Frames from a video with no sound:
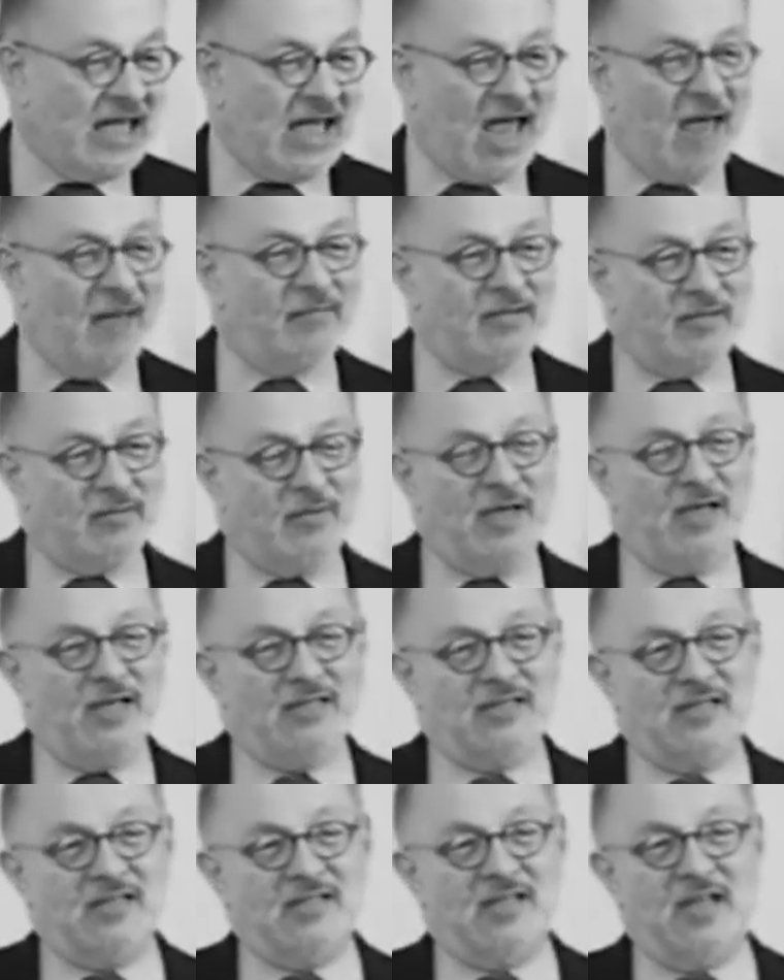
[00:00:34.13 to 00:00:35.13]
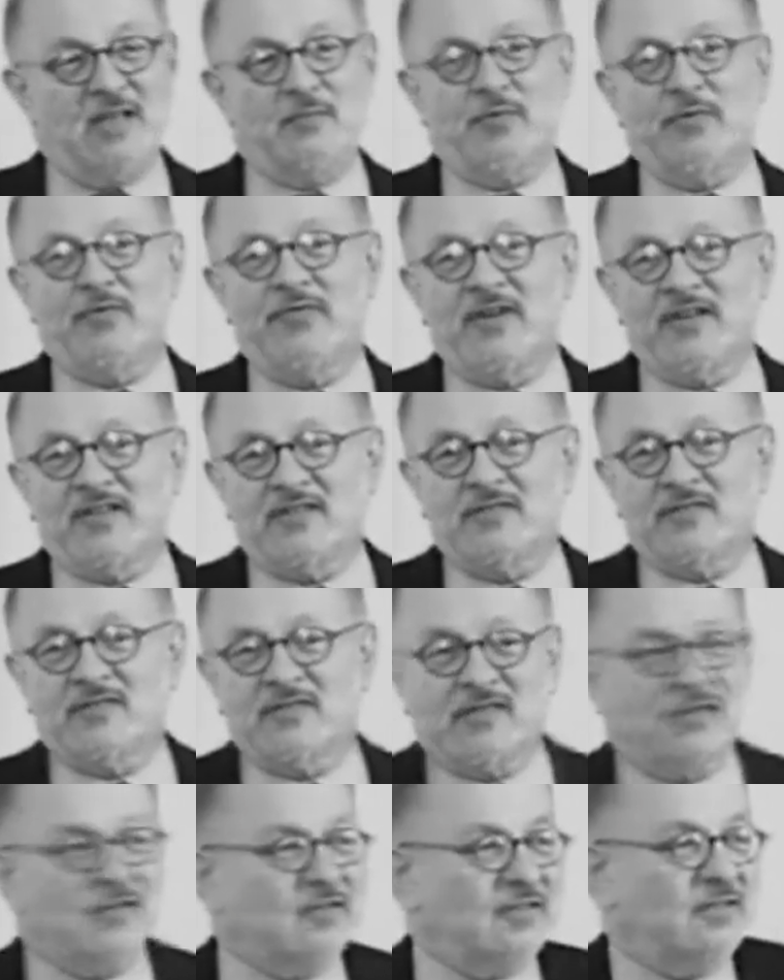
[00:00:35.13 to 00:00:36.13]
came to me and she said, "Professor
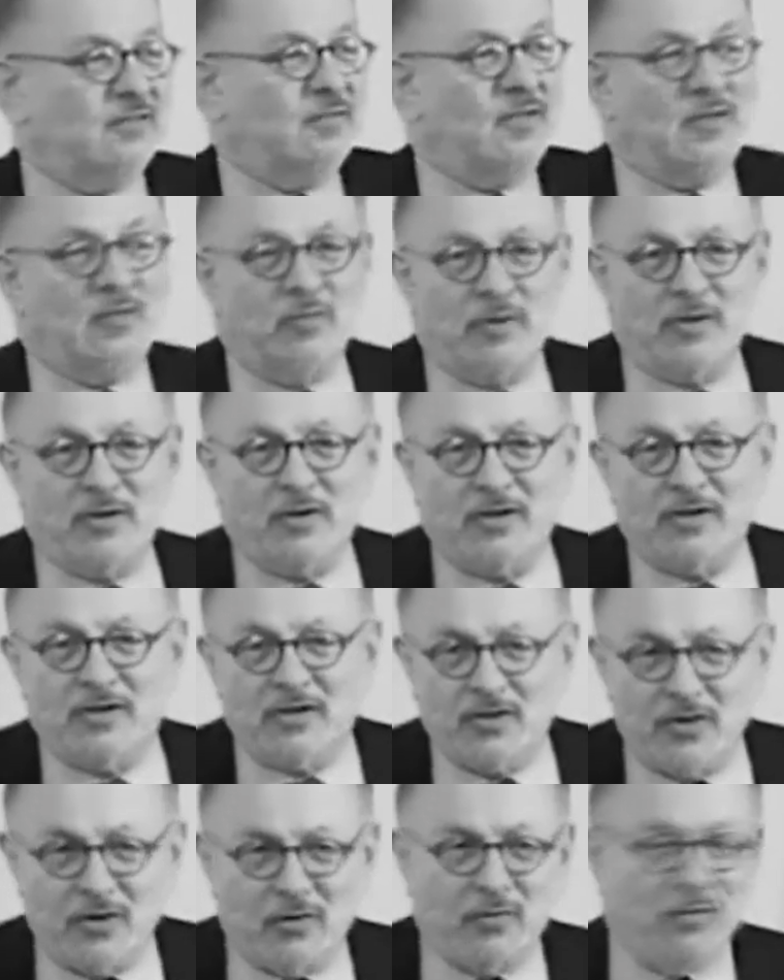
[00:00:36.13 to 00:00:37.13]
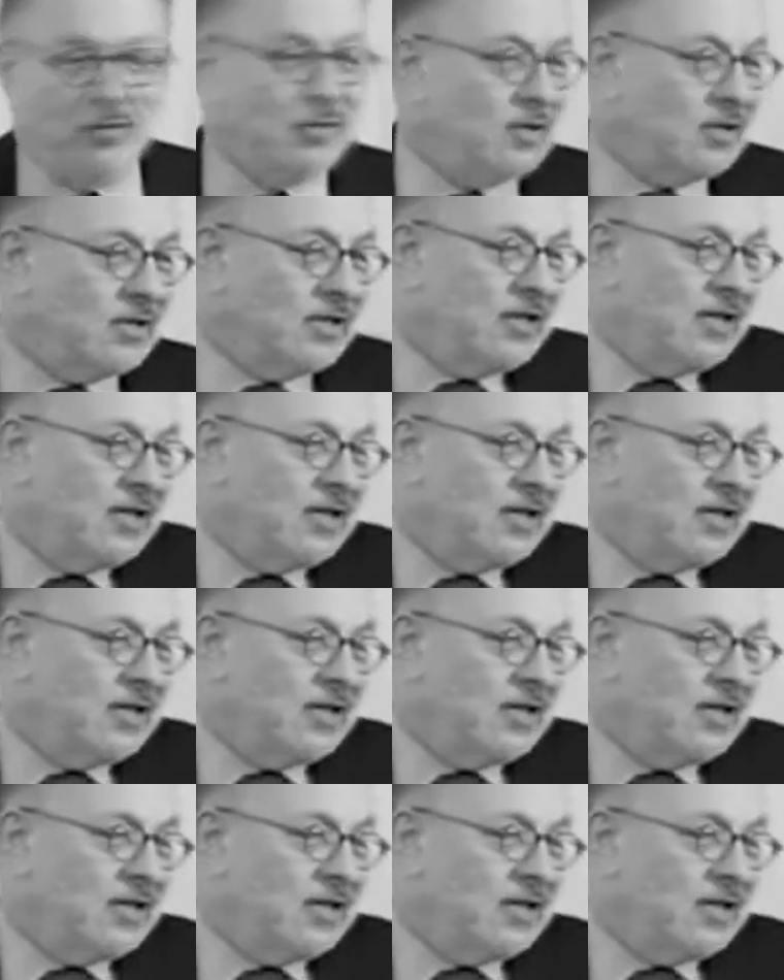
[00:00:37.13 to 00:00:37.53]
Viscusi, what are we going to do?"